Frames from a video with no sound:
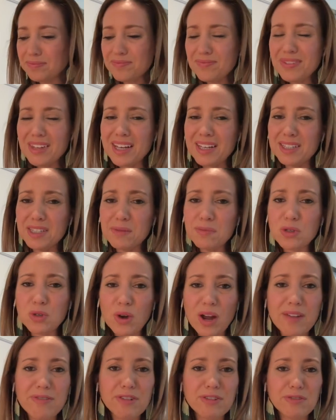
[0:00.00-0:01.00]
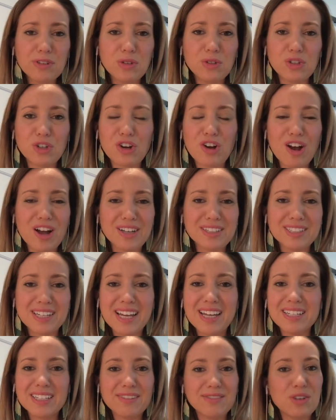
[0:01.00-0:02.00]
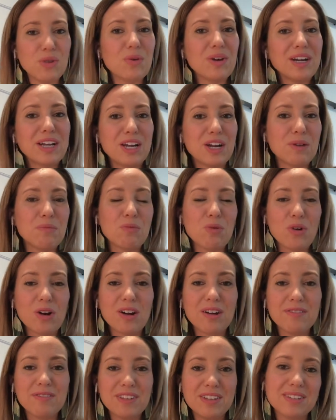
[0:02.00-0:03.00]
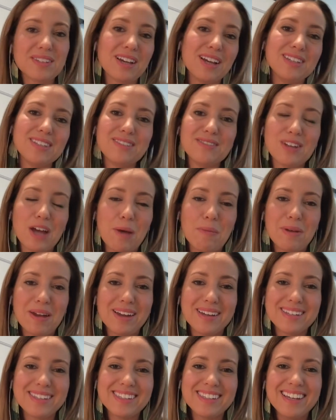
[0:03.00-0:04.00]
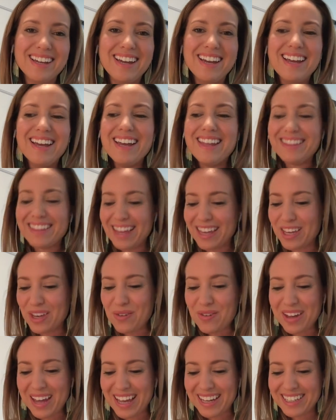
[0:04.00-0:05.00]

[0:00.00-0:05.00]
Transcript: And subscribe for future content if you want to hear more of these kinds of topics. Thank you again